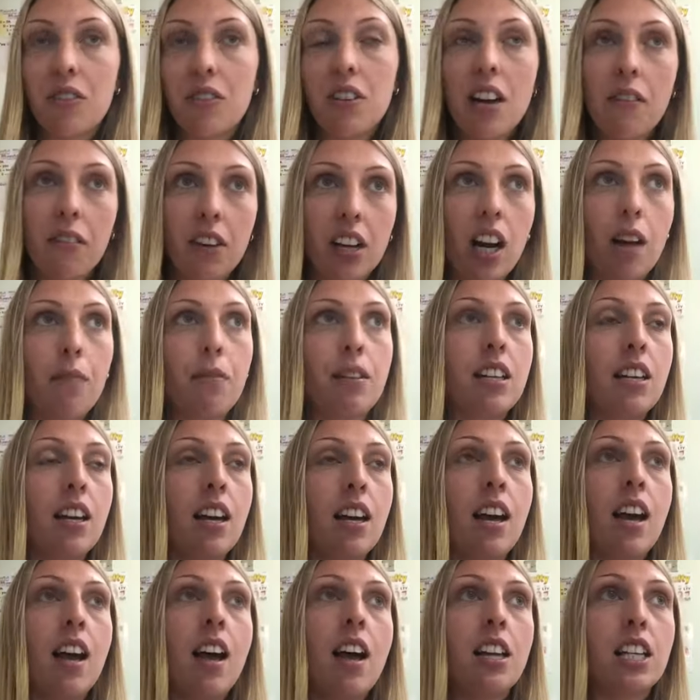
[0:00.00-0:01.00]
If you ever come
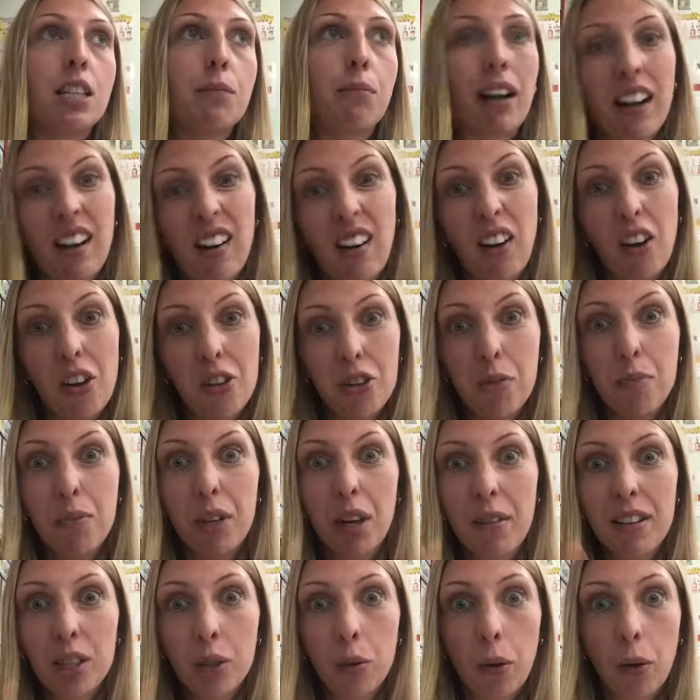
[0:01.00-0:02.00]
into my classroom,
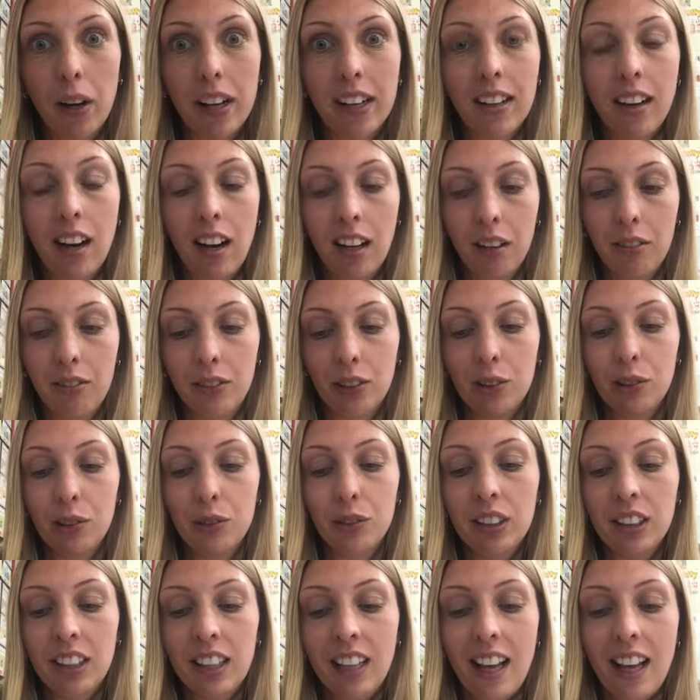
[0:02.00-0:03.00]
you know it's quite colourful.